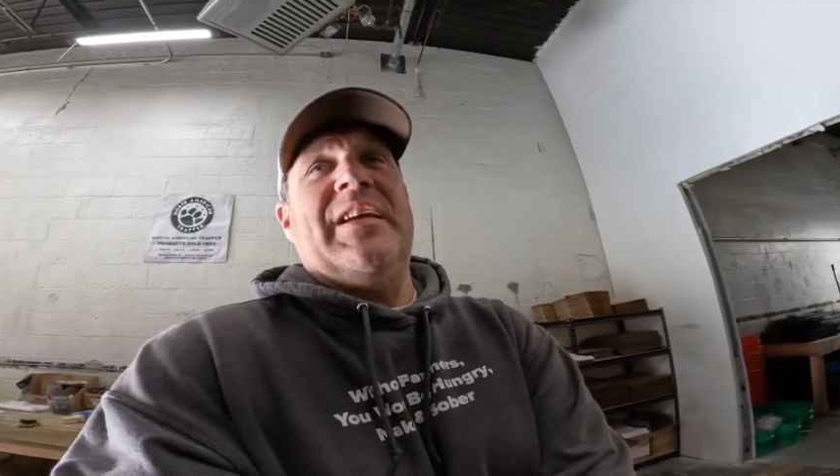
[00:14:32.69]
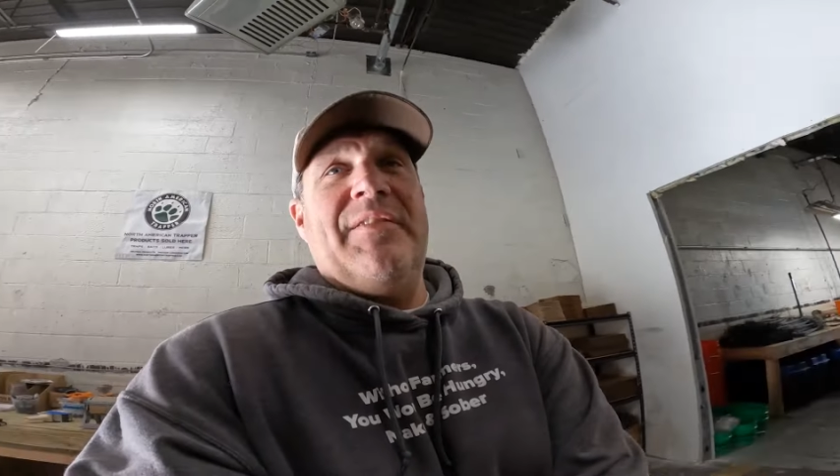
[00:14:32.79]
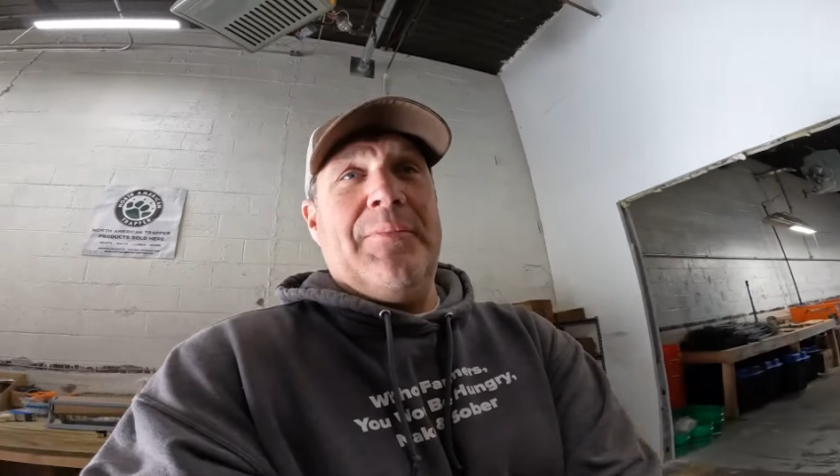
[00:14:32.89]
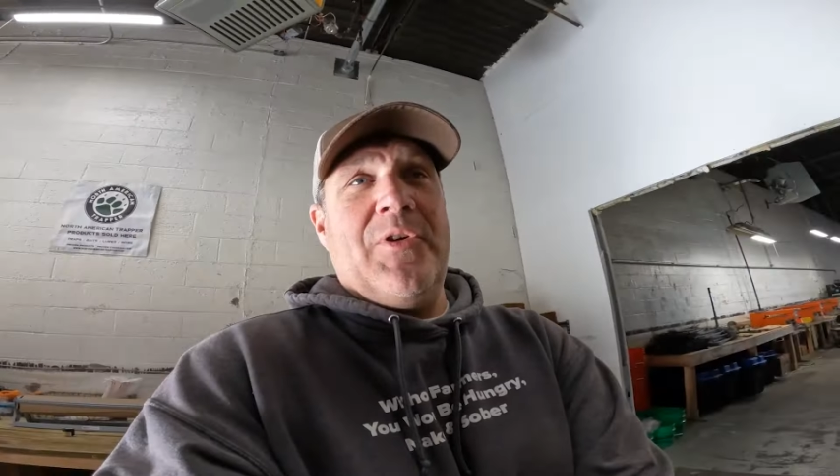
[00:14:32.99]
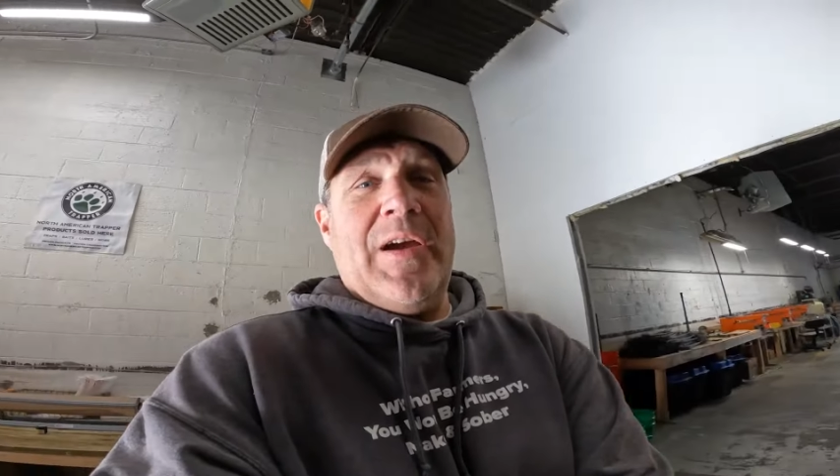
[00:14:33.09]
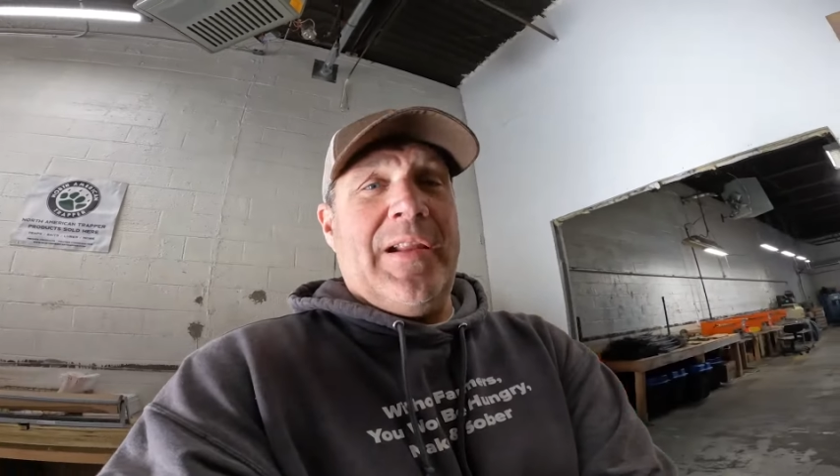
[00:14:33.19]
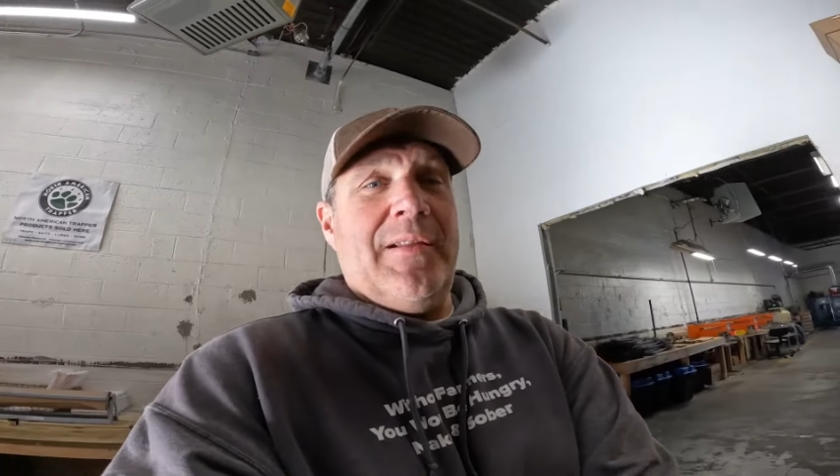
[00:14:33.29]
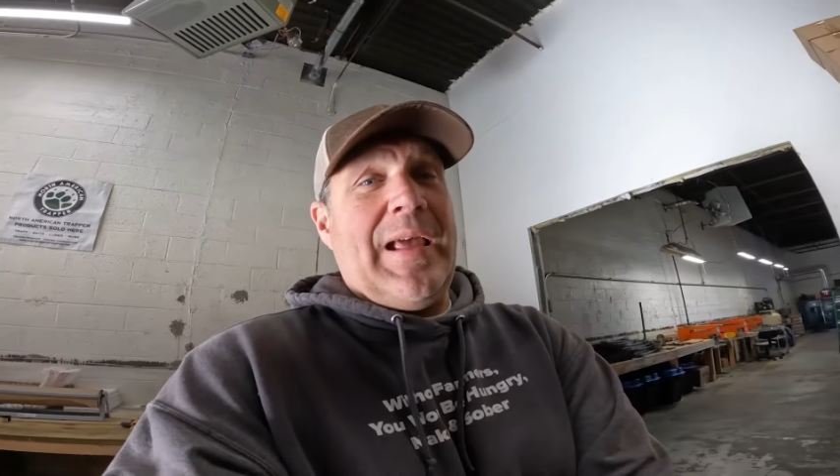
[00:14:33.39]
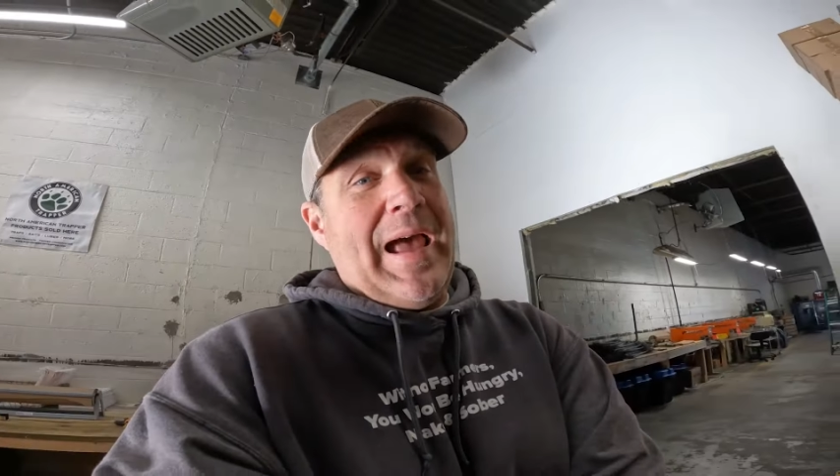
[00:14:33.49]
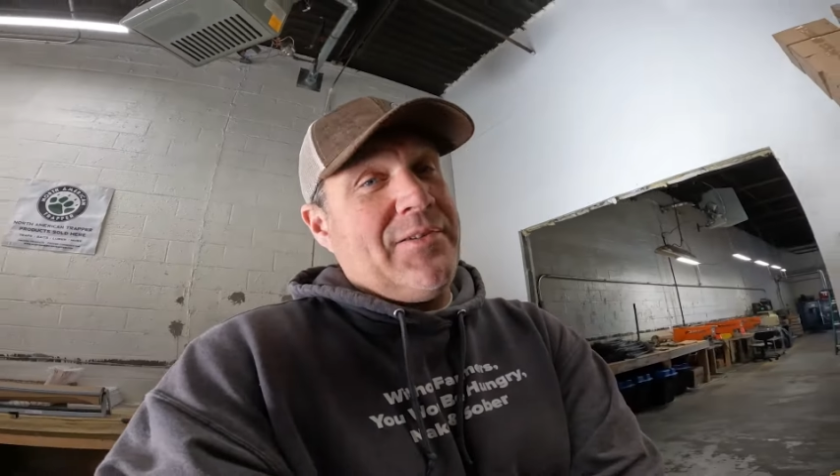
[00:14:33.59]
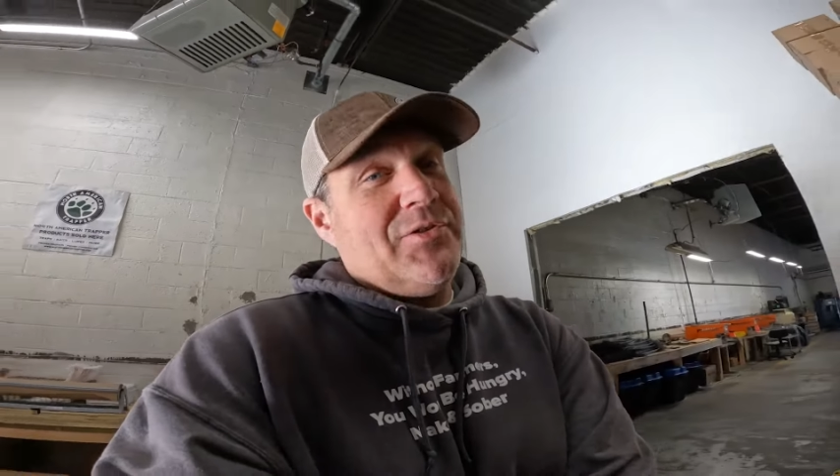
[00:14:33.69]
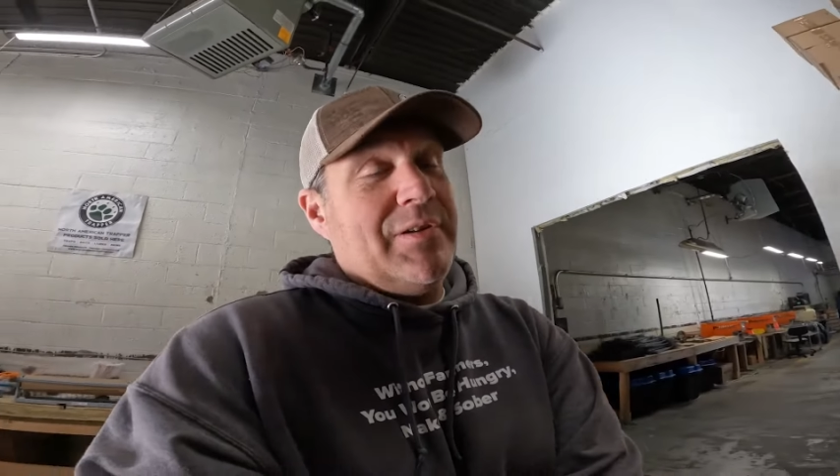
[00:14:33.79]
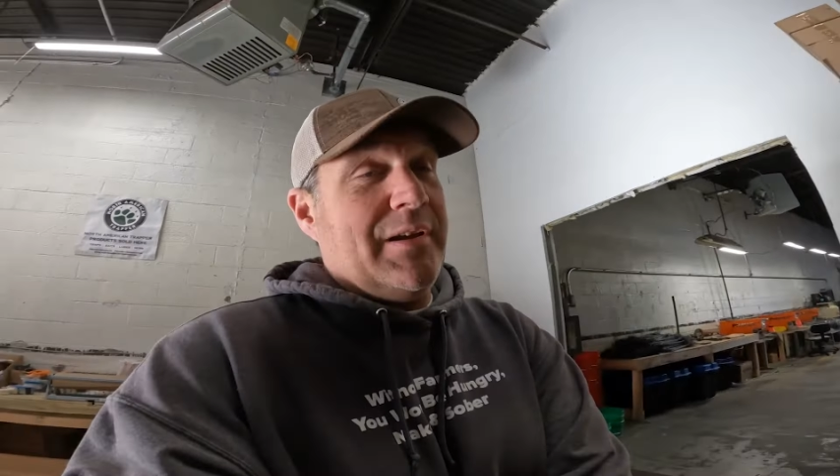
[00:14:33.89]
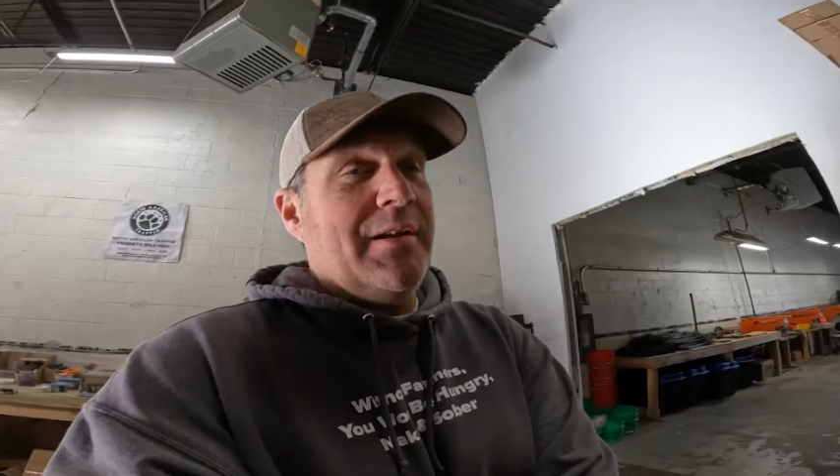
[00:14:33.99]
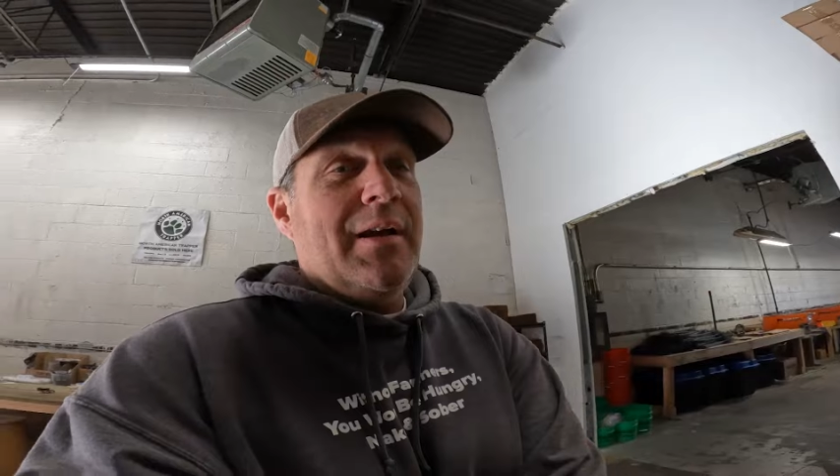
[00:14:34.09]
give him credit,
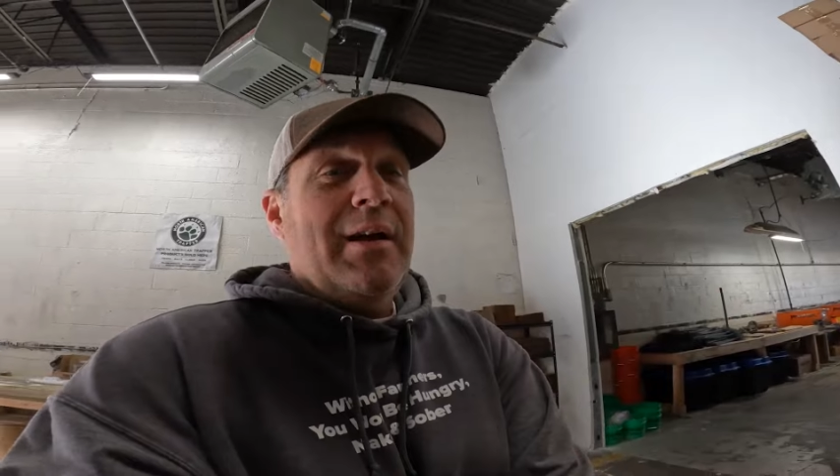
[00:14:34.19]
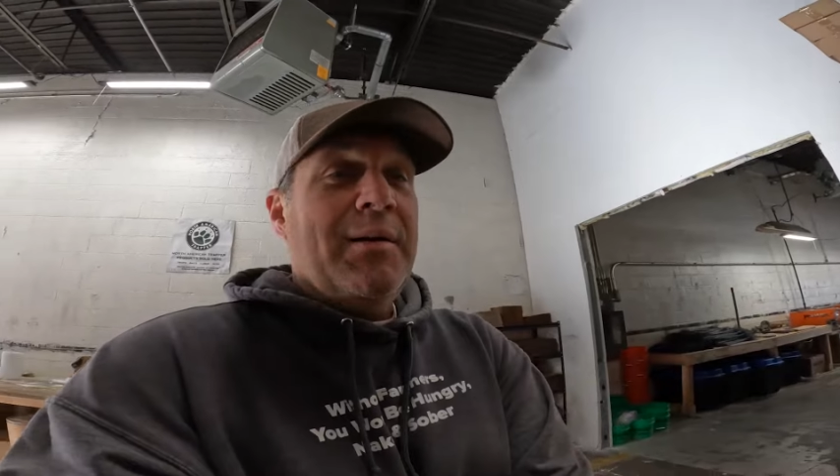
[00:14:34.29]
actually,